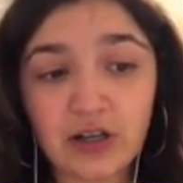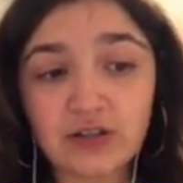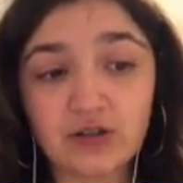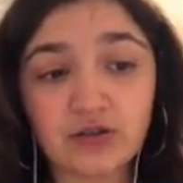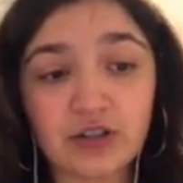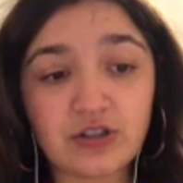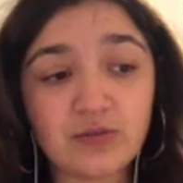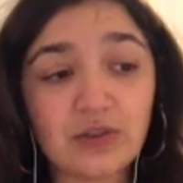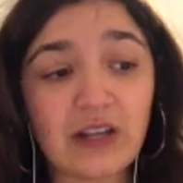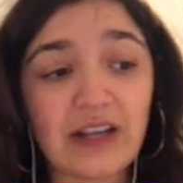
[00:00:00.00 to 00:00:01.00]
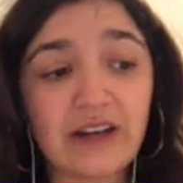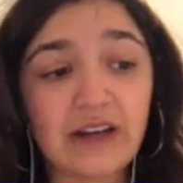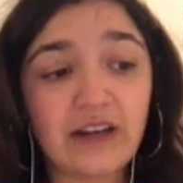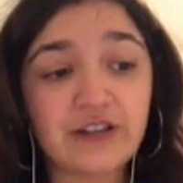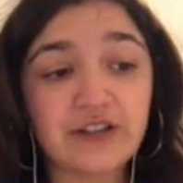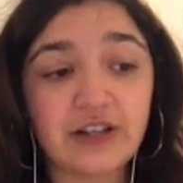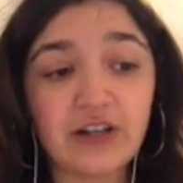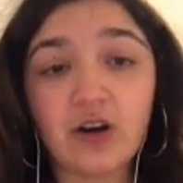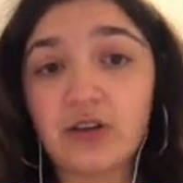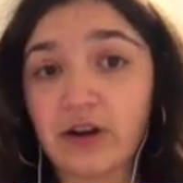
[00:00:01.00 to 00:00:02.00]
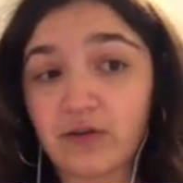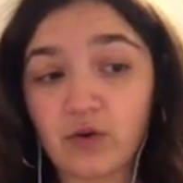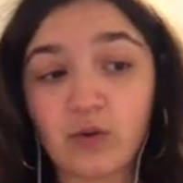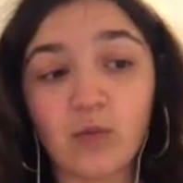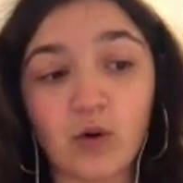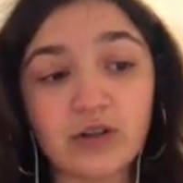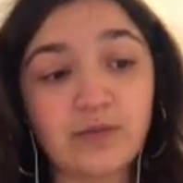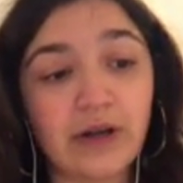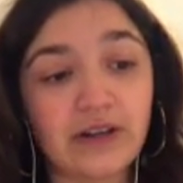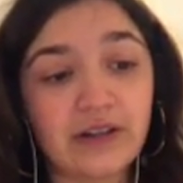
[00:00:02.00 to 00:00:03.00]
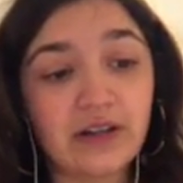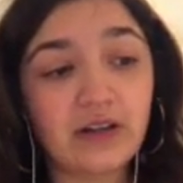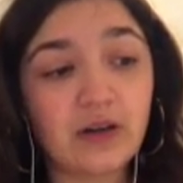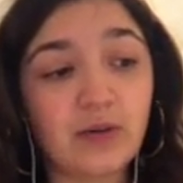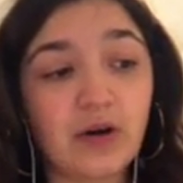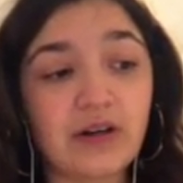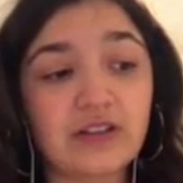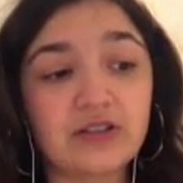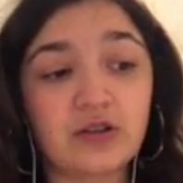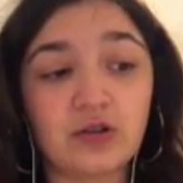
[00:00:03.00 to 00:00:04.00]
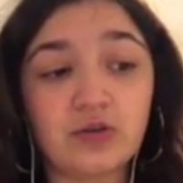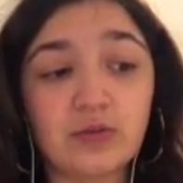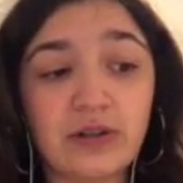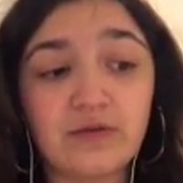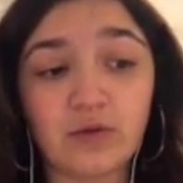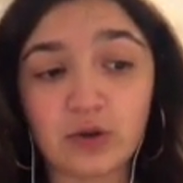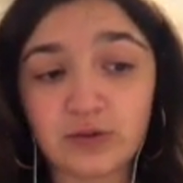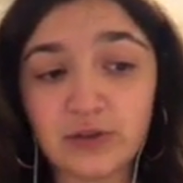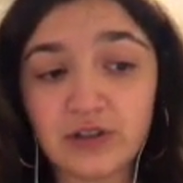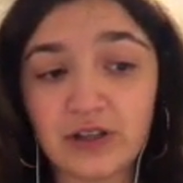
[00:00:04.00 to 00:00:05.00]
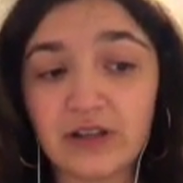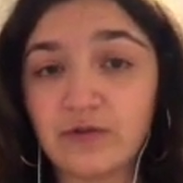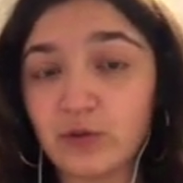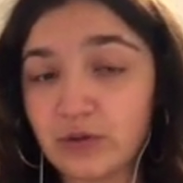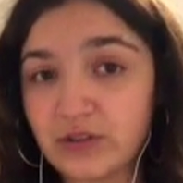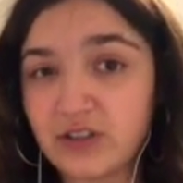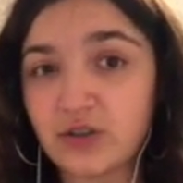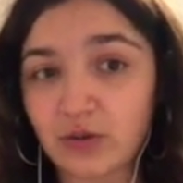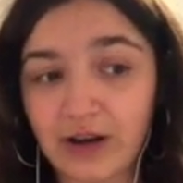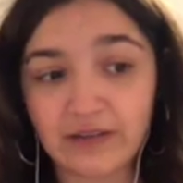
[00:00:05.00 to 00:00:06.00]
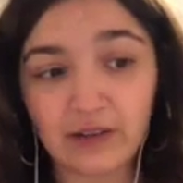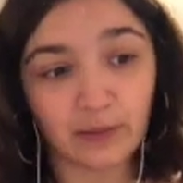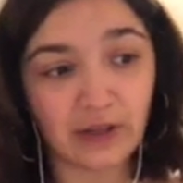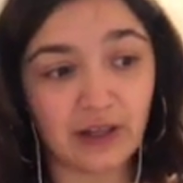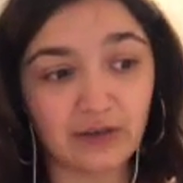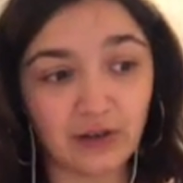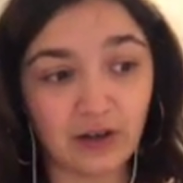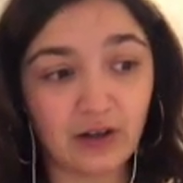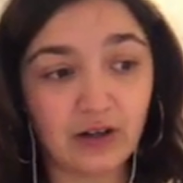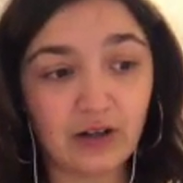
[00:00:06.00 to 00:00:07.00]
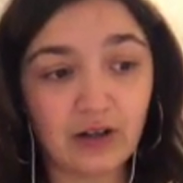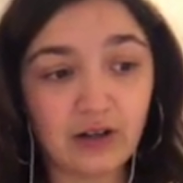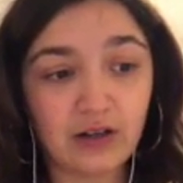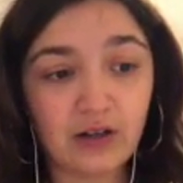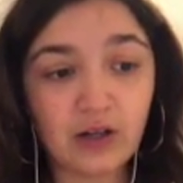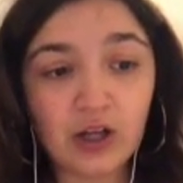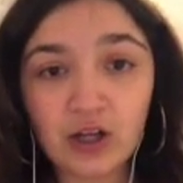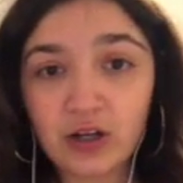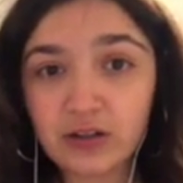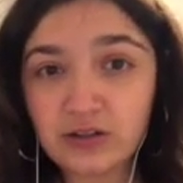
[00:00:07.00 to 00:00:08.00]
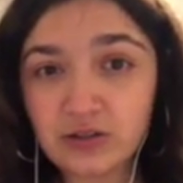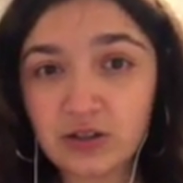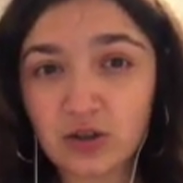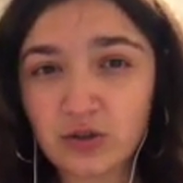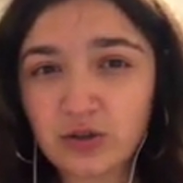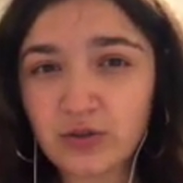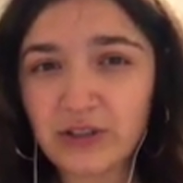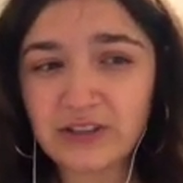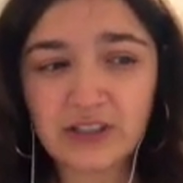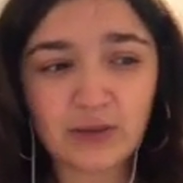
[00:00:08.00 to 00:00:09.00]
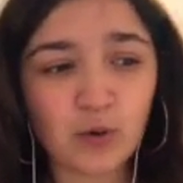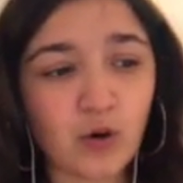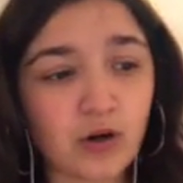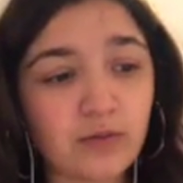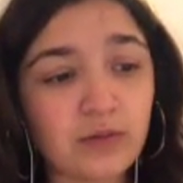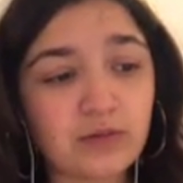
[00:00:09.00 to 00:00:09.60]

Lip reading: So children with ADHD are therefore more dependent upon external reinforcement to influence and drive their behavior. There's also things like poor